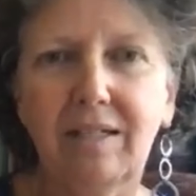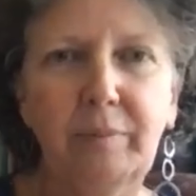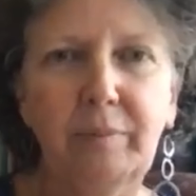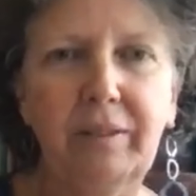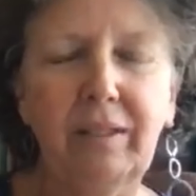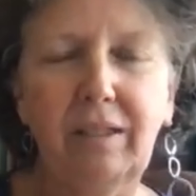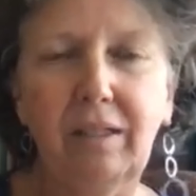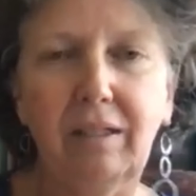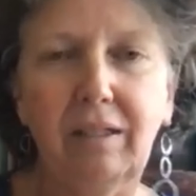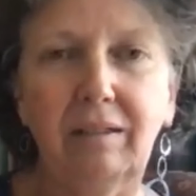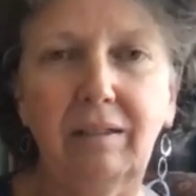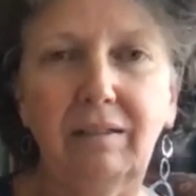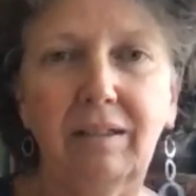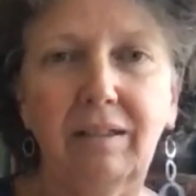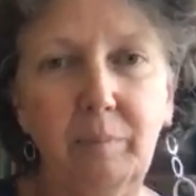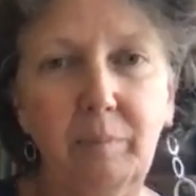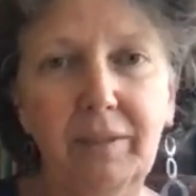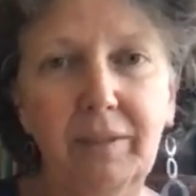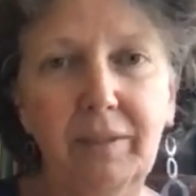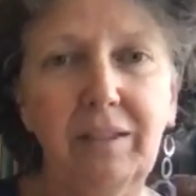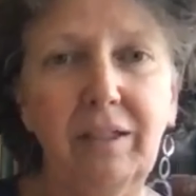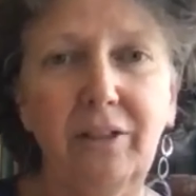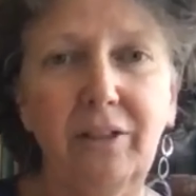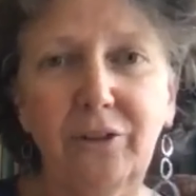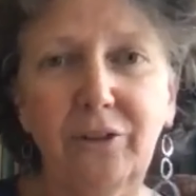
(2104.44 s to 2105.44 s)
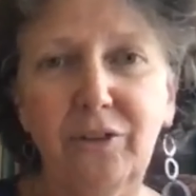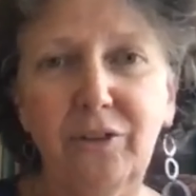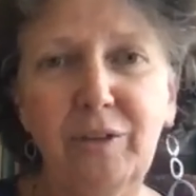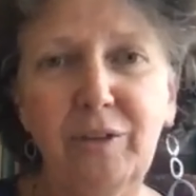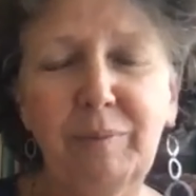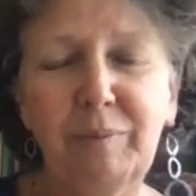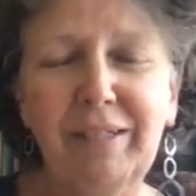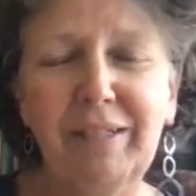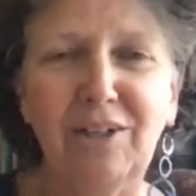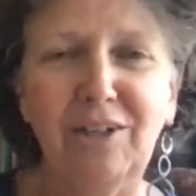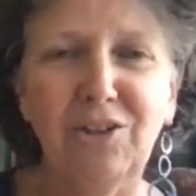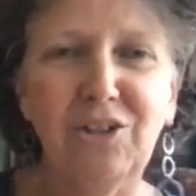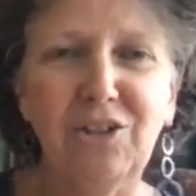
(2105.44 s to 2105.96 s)
to be a little bit younger
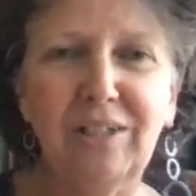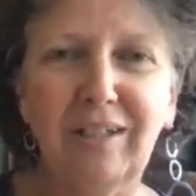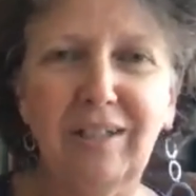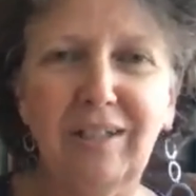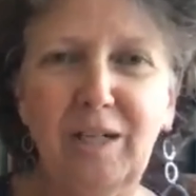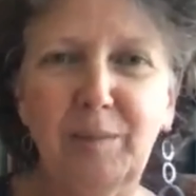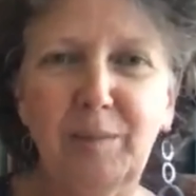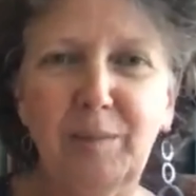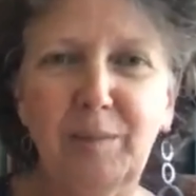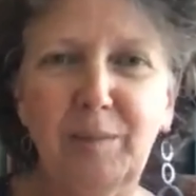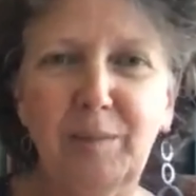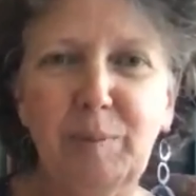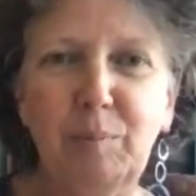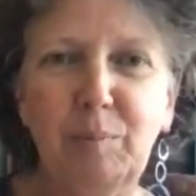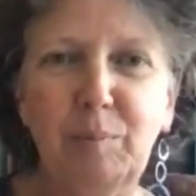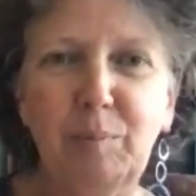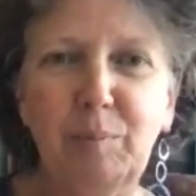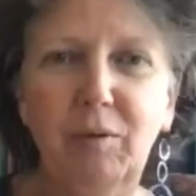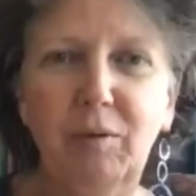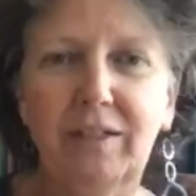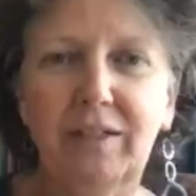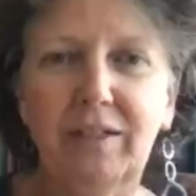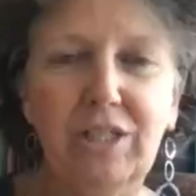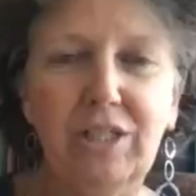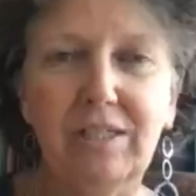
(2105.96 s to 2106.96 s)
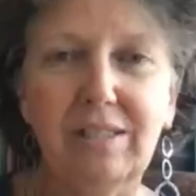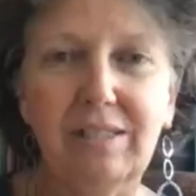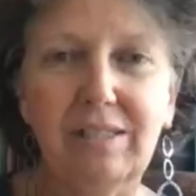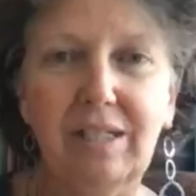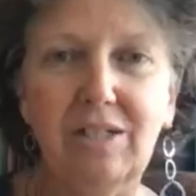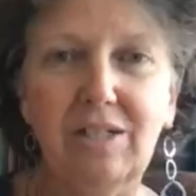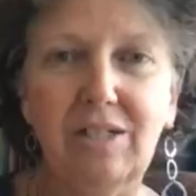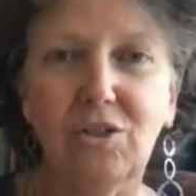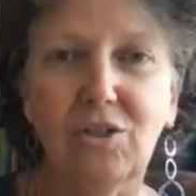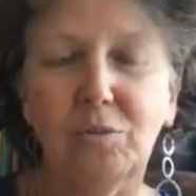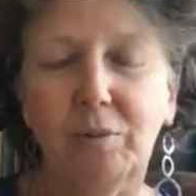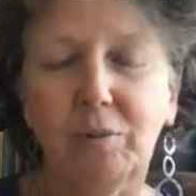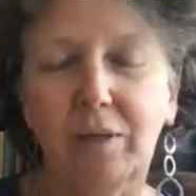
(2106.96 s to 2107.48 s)
than me, actually a lot of people that are Chia's
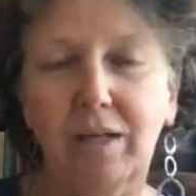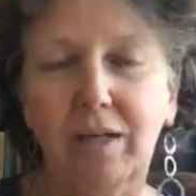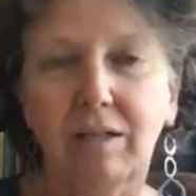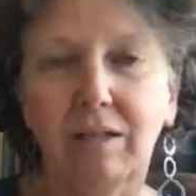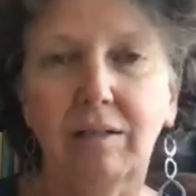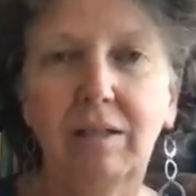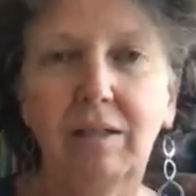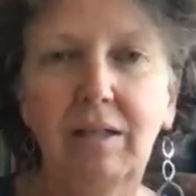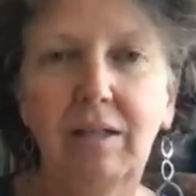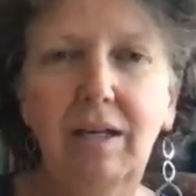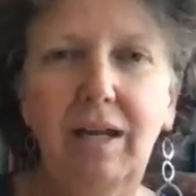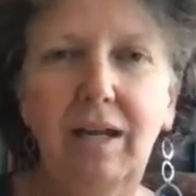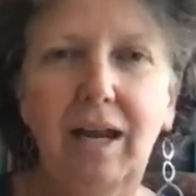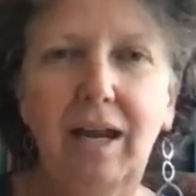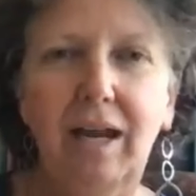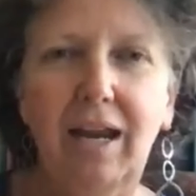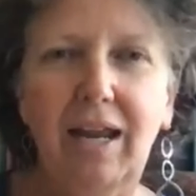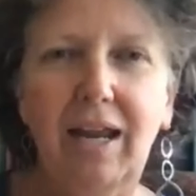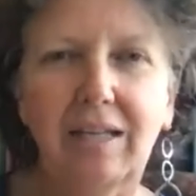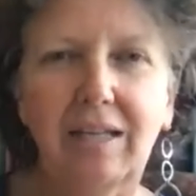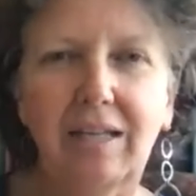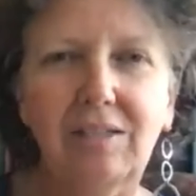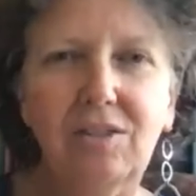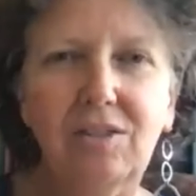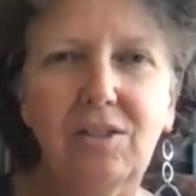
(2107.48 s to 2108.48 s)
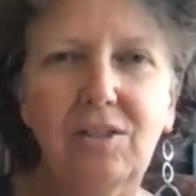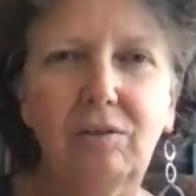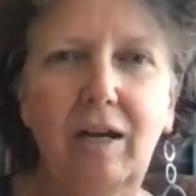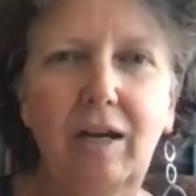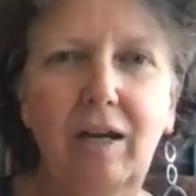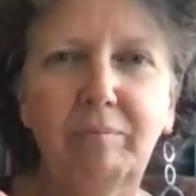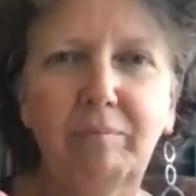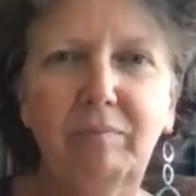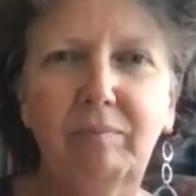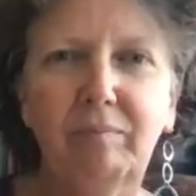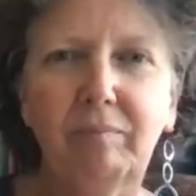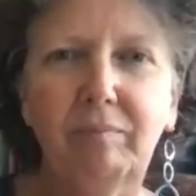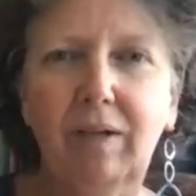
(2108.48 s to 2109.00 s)
age as well. And so
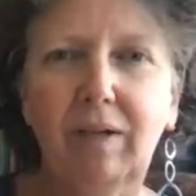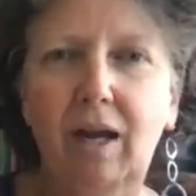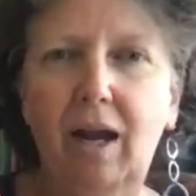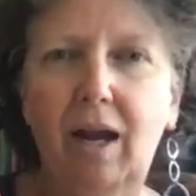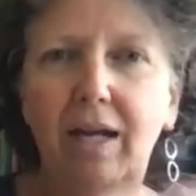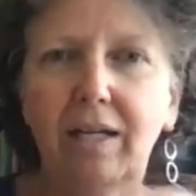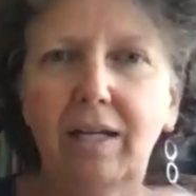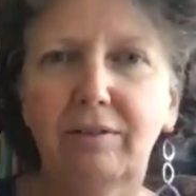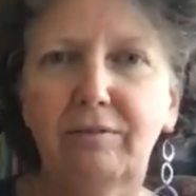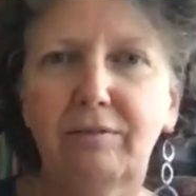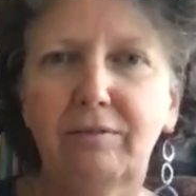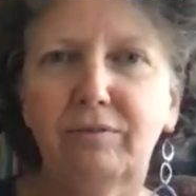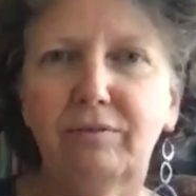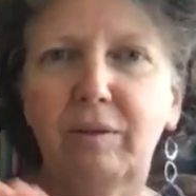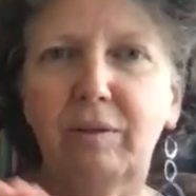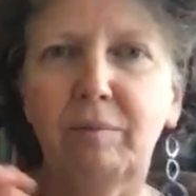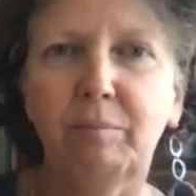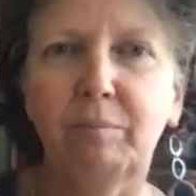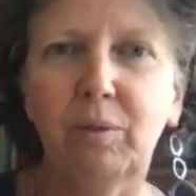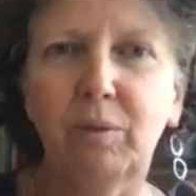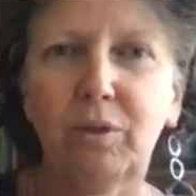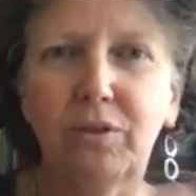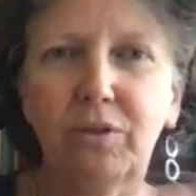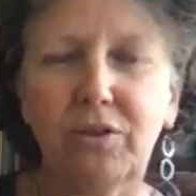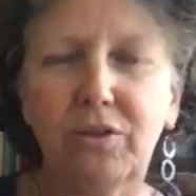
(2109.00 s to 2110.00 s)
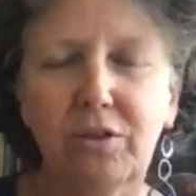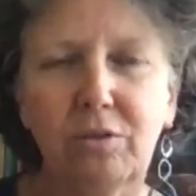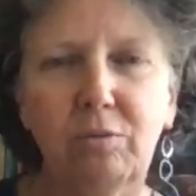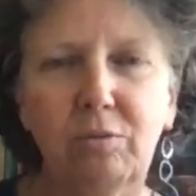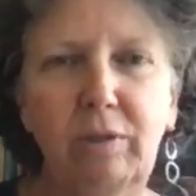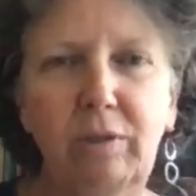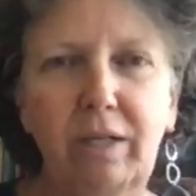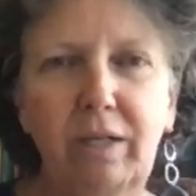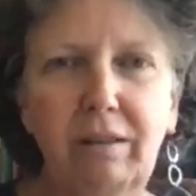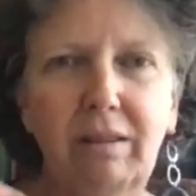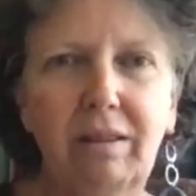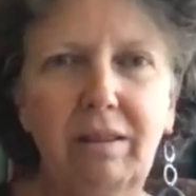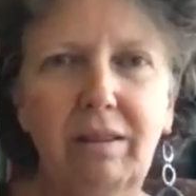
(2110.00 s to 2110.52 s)
I'm kind of immersed
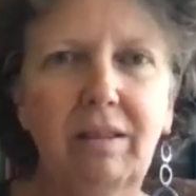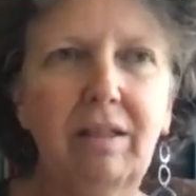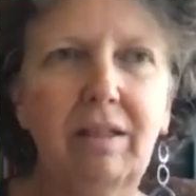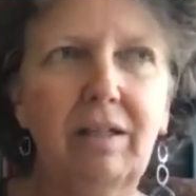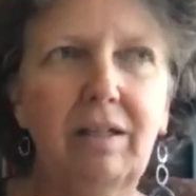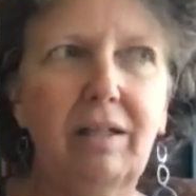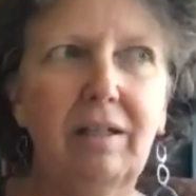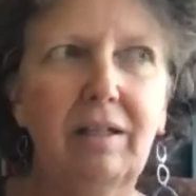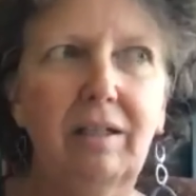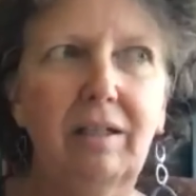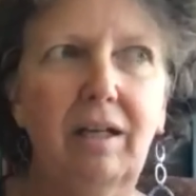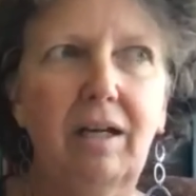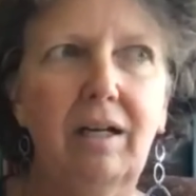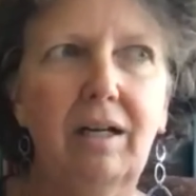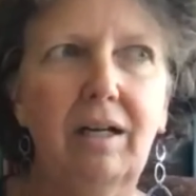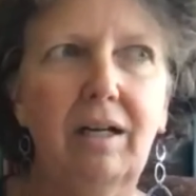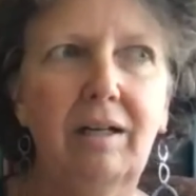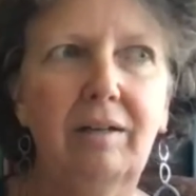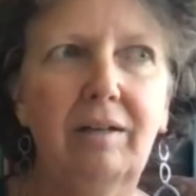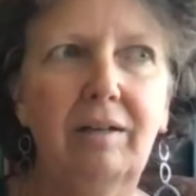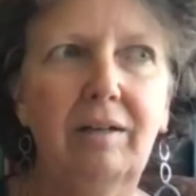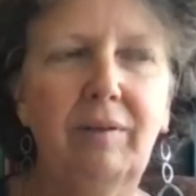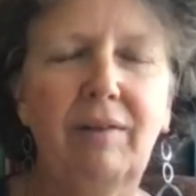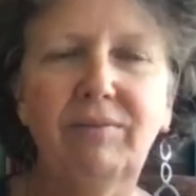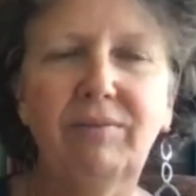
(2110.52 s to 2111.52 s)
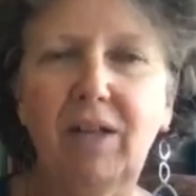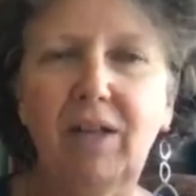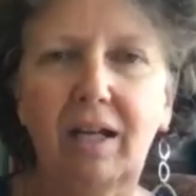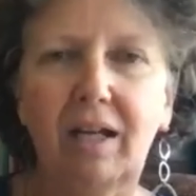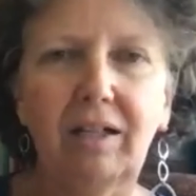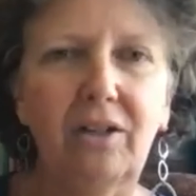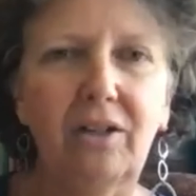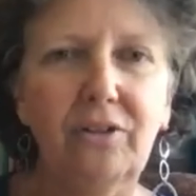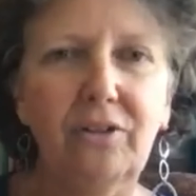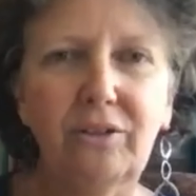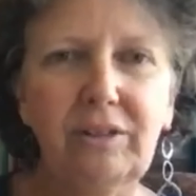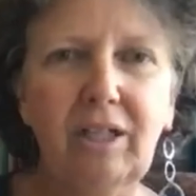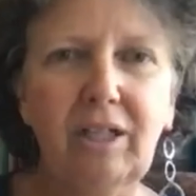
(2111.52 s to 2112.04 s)
with, I've got
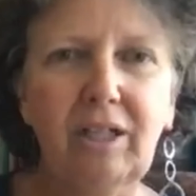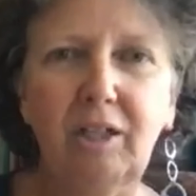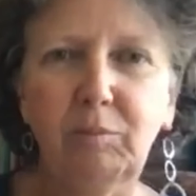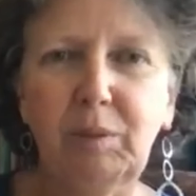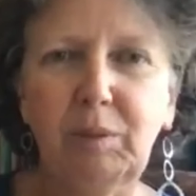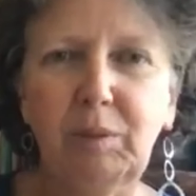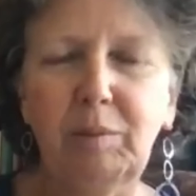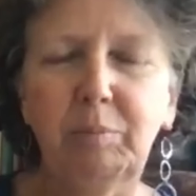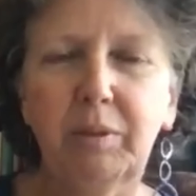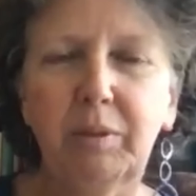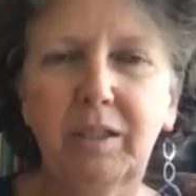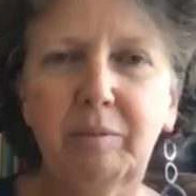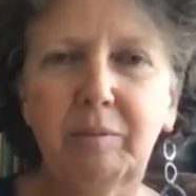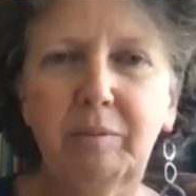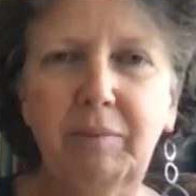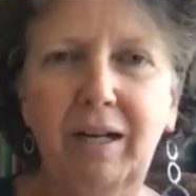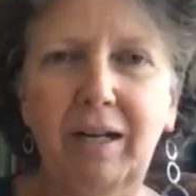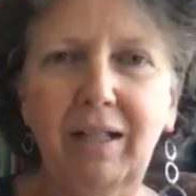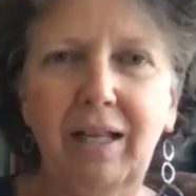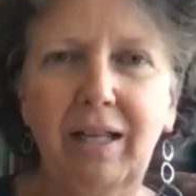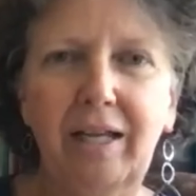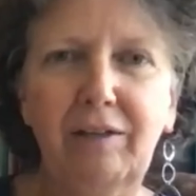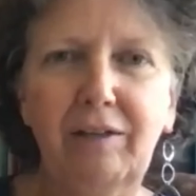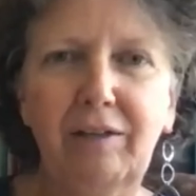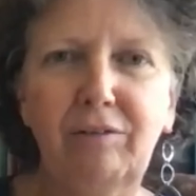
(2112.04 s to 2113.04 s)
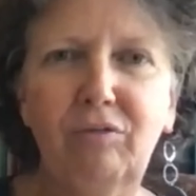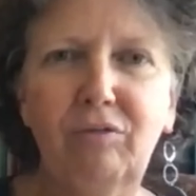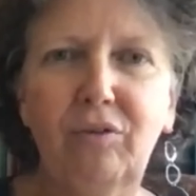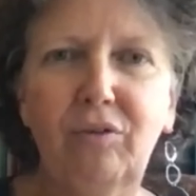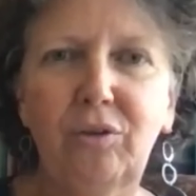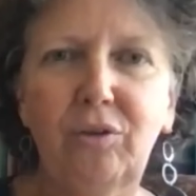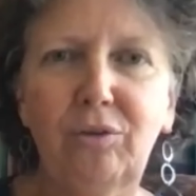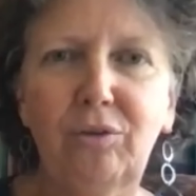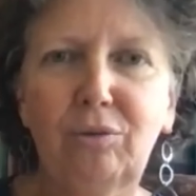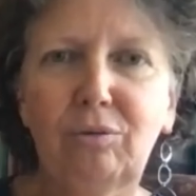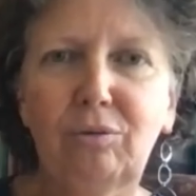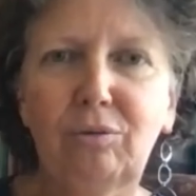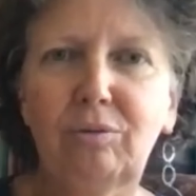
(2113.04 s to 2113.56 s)
other young people in my life
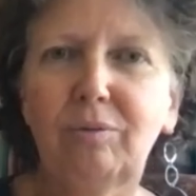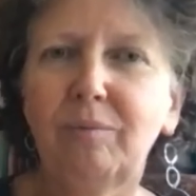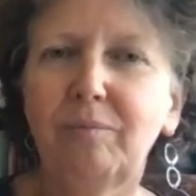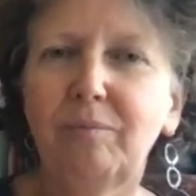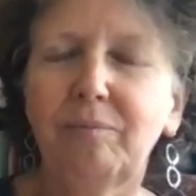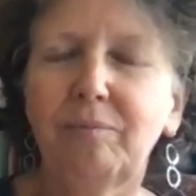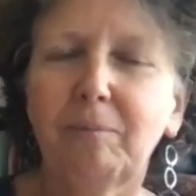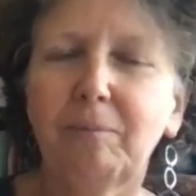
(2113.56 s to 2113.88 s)
who